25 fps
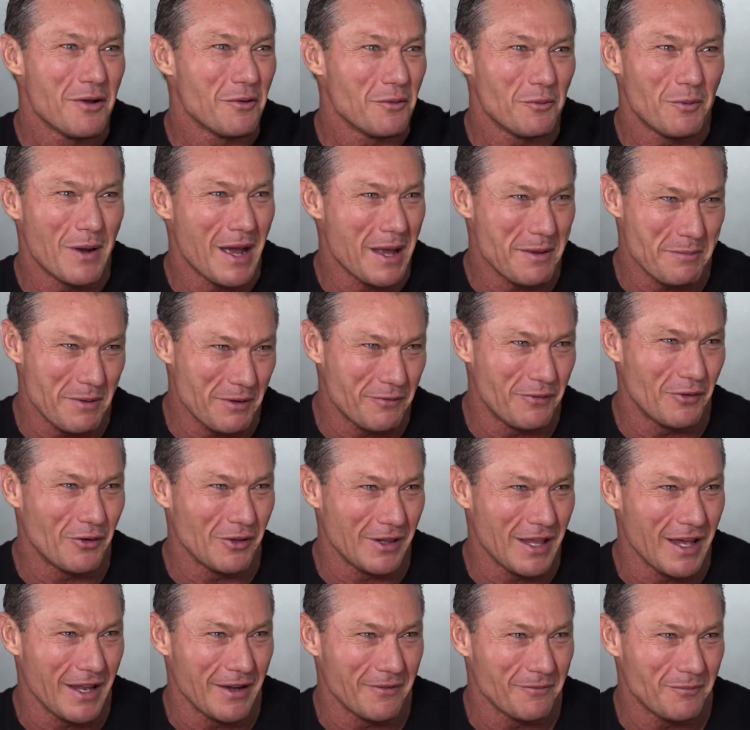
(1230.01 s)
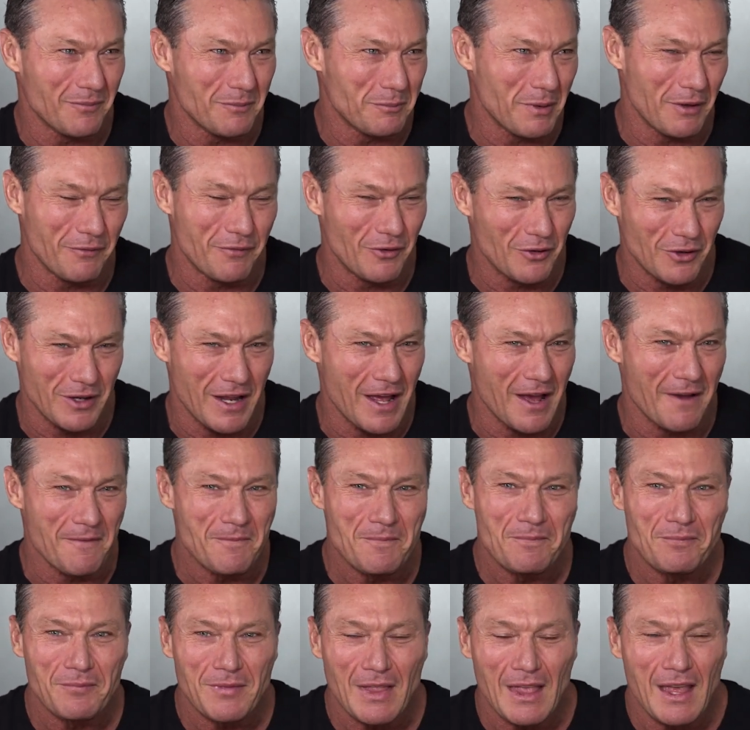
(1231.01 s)
way before now.
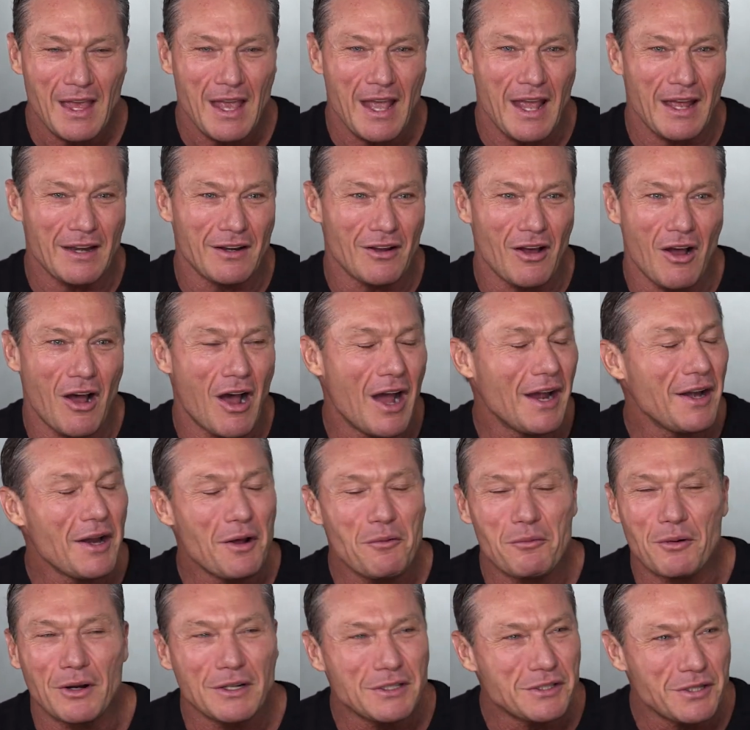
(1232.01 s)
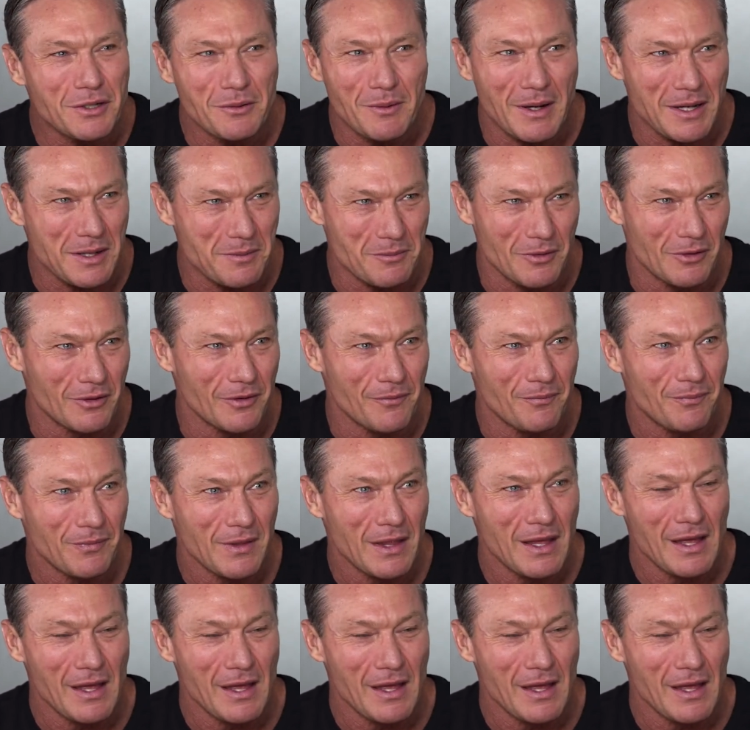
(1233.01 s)
And I don't want to anymore.